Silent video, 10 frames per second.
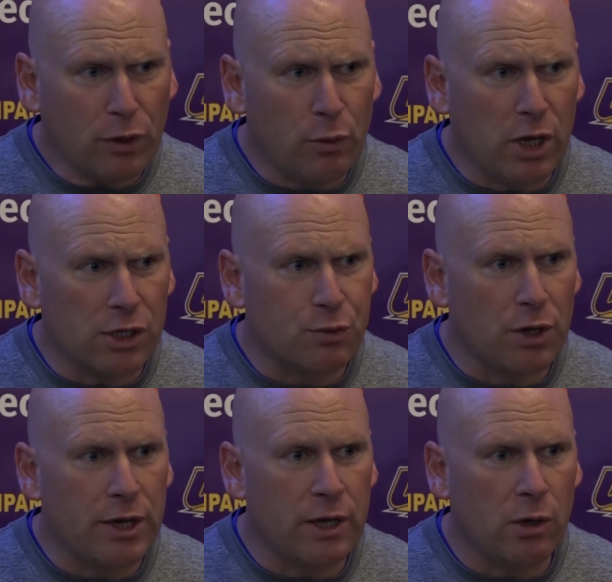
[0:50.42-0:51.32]
we lost
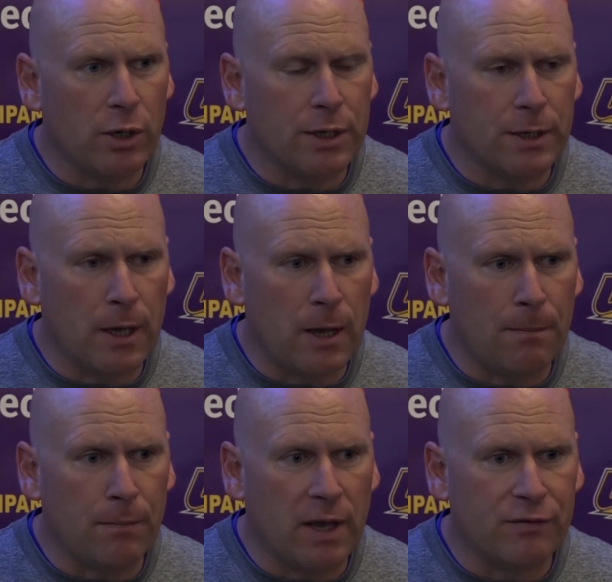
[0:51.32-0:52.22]
1-0,
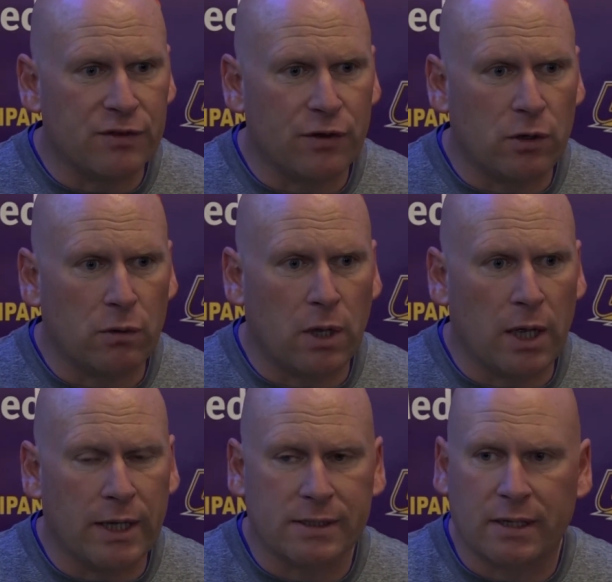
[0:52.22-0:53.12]
and
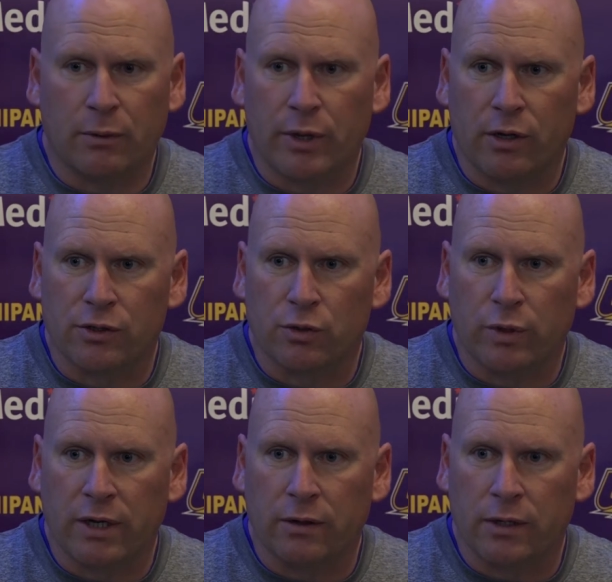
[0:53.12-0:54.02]
Evansville yesterday went on to
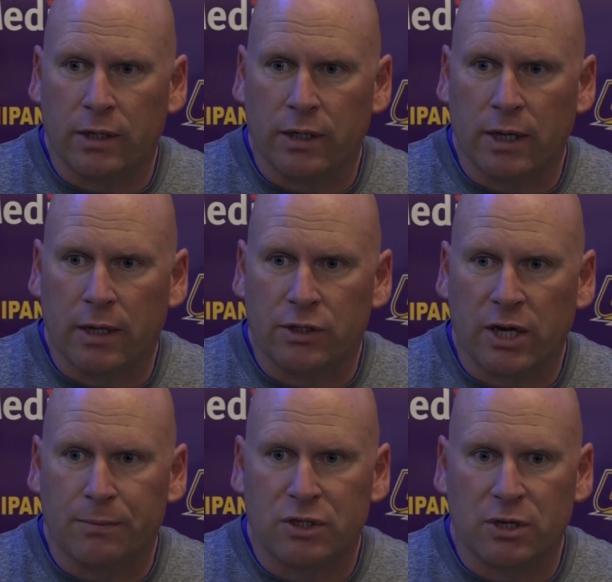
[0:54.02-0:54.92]
win the
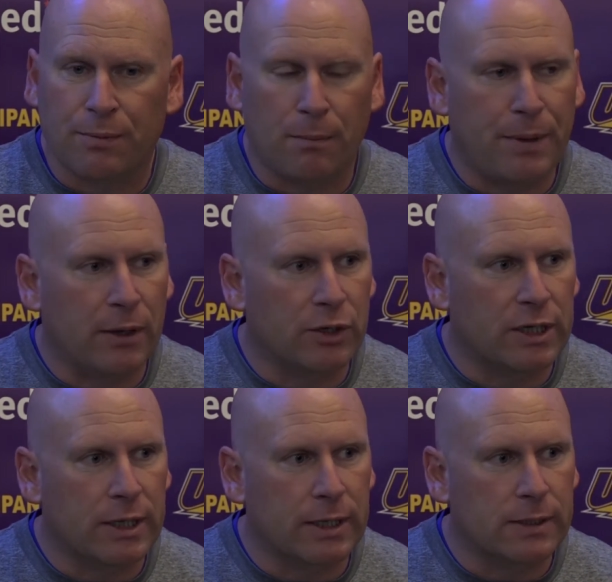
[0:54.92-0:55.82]
championship on penalty
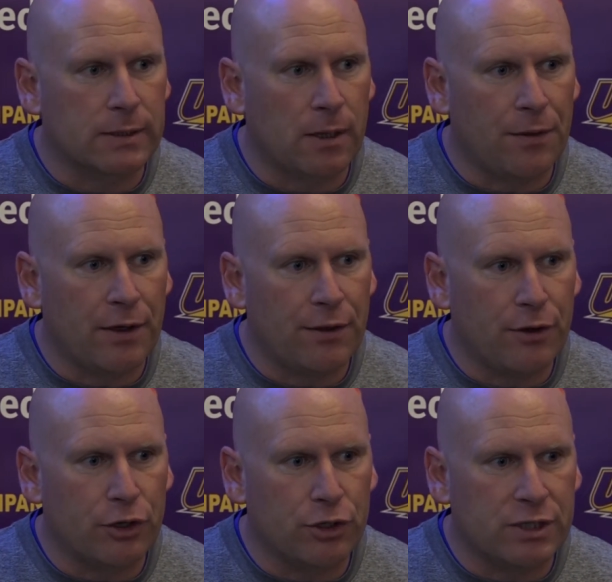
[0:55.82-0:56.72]
kicks.
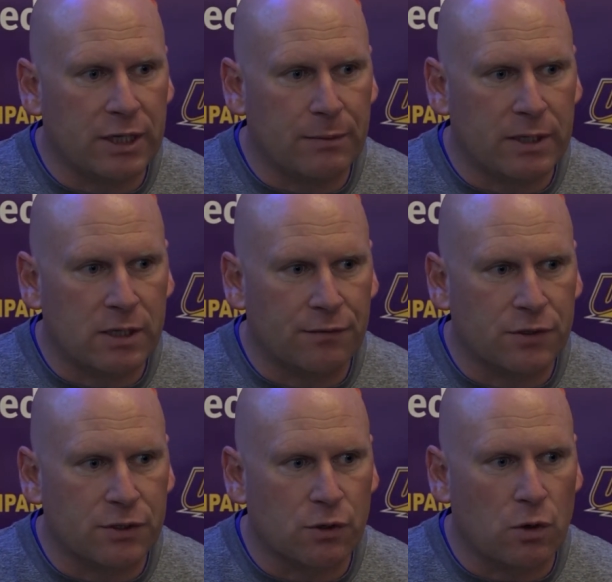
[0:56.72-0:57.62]
They're a good team. They're tough
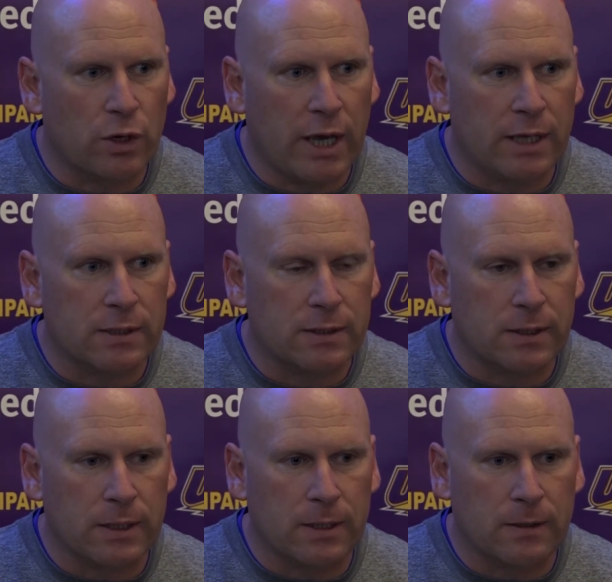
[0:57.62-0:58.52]
to score against,
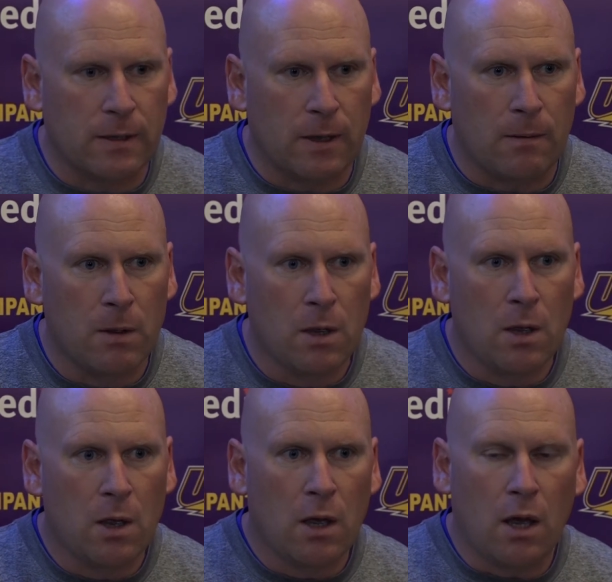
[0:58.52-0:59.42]
and
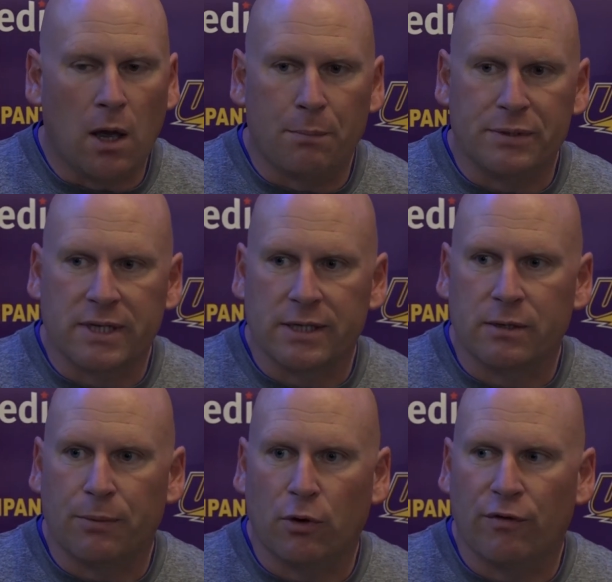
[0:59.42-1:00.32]
possess
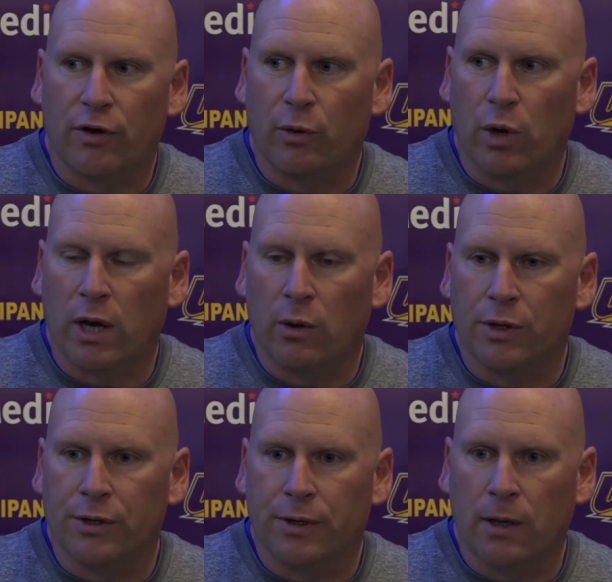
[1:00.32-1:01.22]
the ball very well.
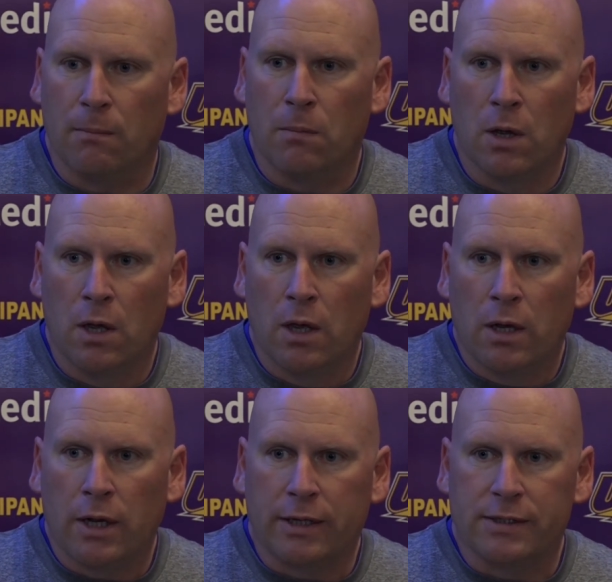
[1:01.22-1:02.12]
And
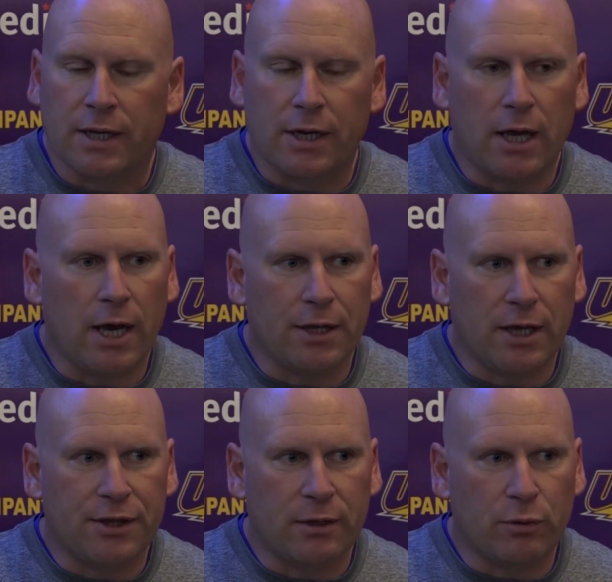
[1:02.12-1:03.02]
like I said,
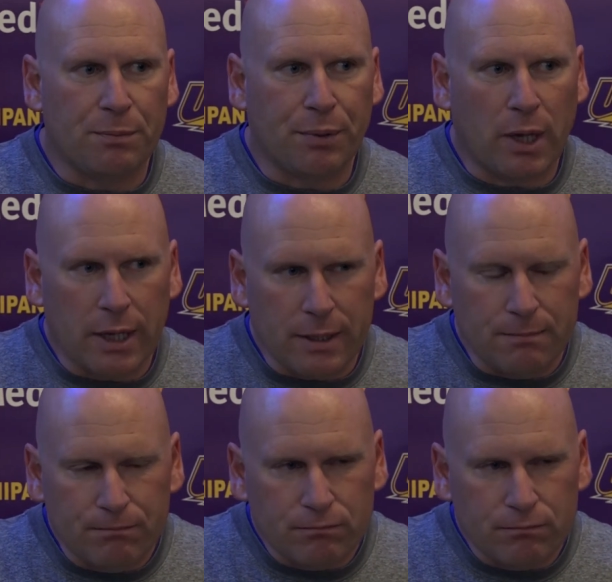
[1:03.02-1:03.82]
I think we played